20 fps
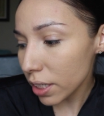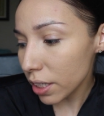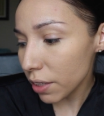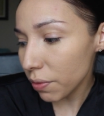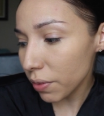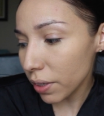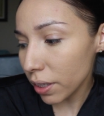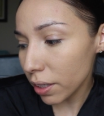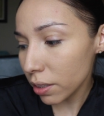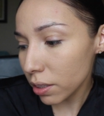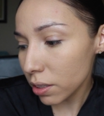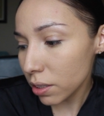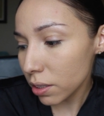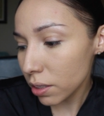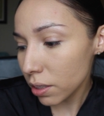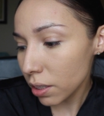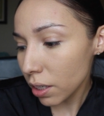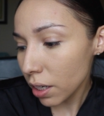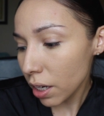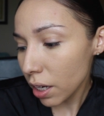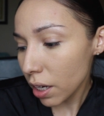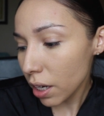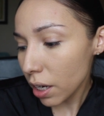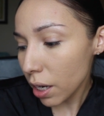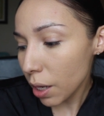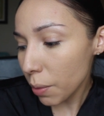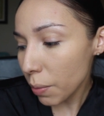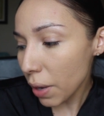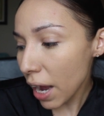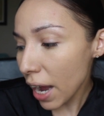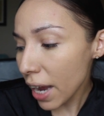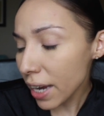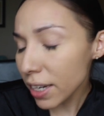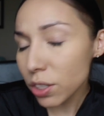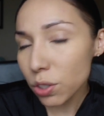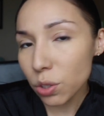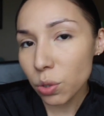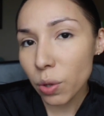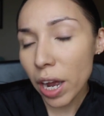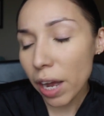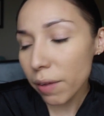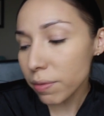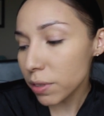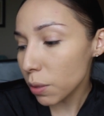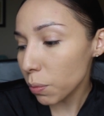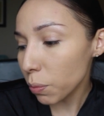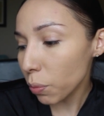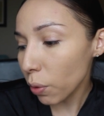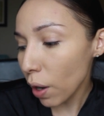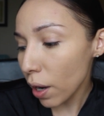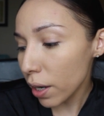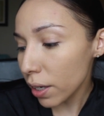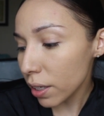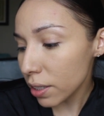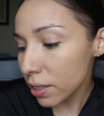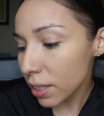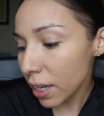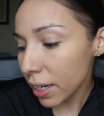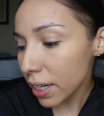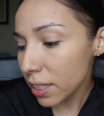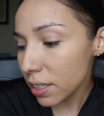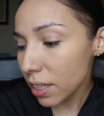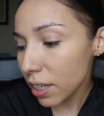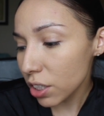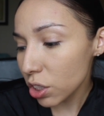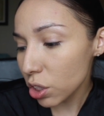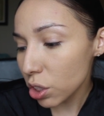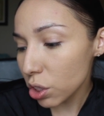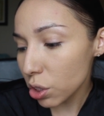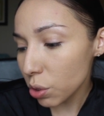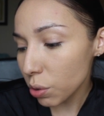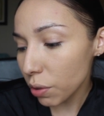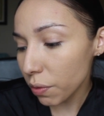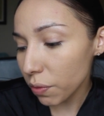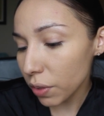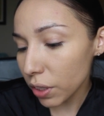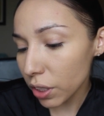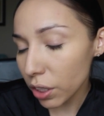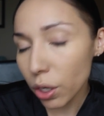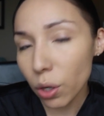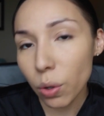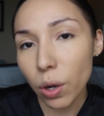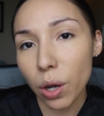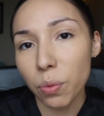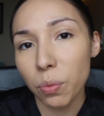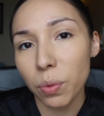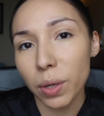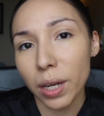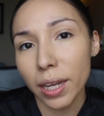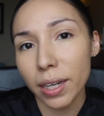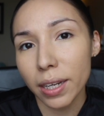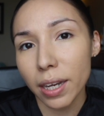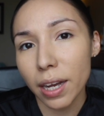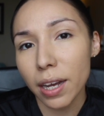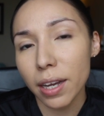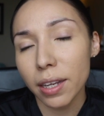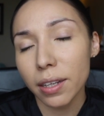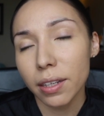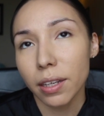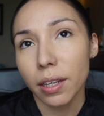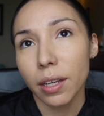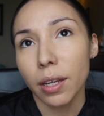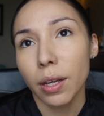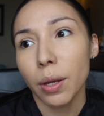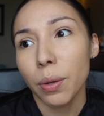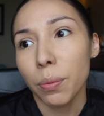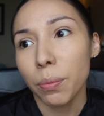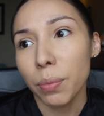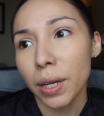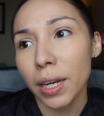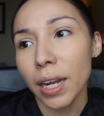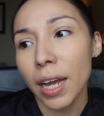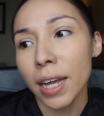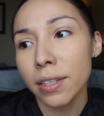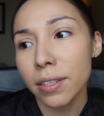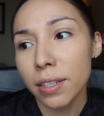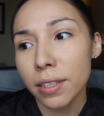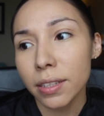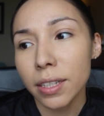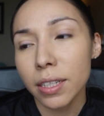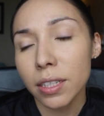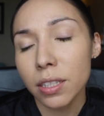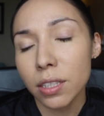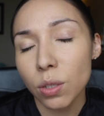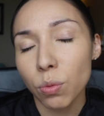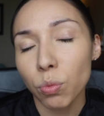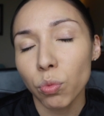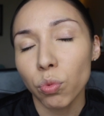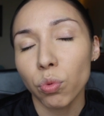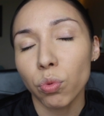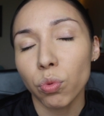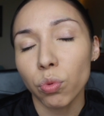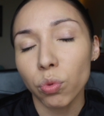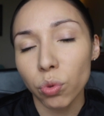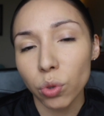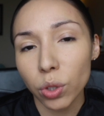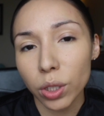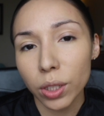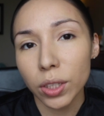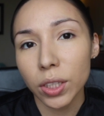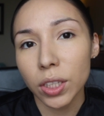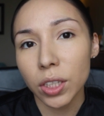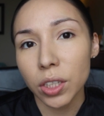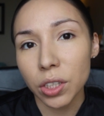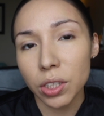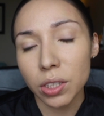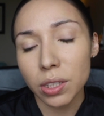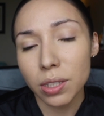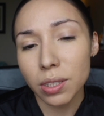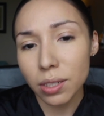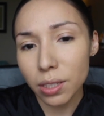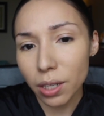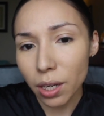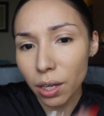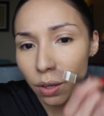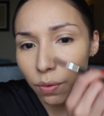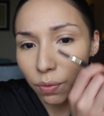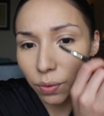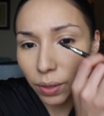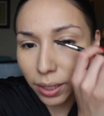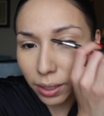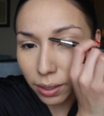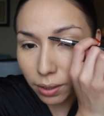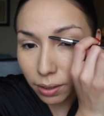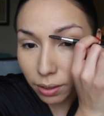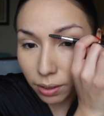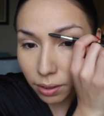event? I do have some products. I guess I should do a video on what I got, but I did get some really good stuff. Like,